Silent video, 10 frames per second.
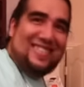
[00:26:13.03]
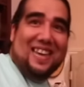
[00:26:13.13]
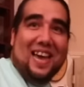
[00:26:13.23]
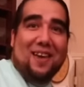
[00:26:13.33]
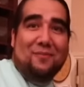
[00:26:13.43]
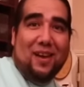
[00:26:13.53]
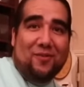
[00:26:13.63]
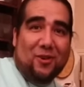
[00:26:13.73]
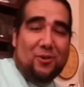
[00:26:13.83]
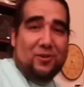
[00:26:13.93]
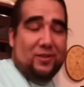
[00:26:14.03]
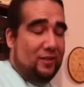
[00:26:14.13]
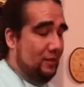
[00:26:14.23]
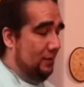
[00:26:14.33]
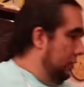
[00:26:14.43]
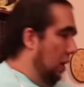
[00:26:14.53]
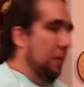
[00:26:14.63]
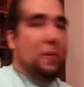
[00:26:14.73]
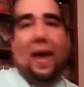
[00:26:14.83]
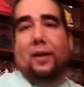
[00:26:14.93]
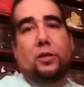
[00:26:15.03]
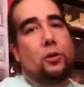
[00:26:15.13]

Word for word: time, my folks. Kobe pack's